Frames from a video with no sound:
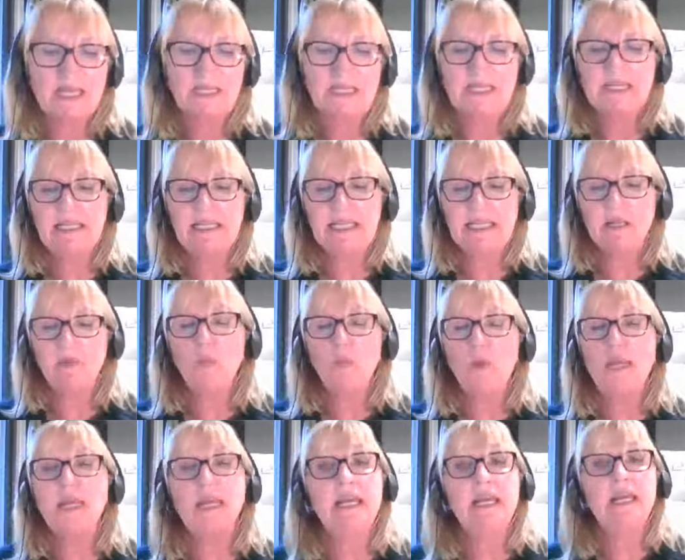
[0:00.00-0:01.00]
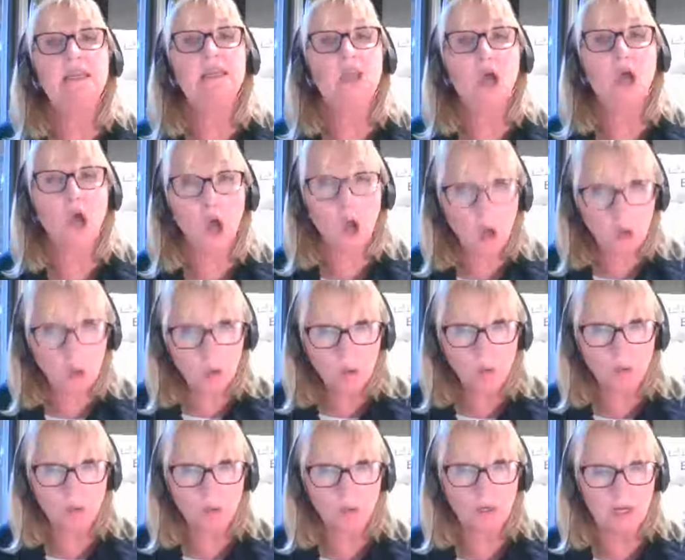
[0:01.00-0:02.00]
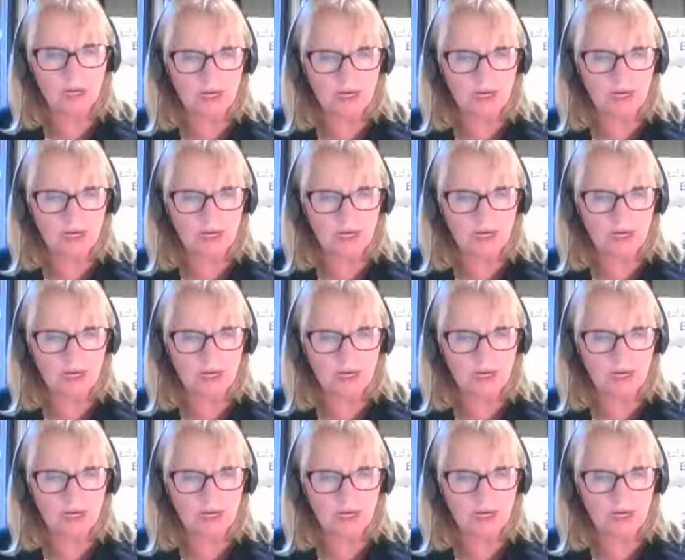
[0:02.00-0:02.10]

did he win his own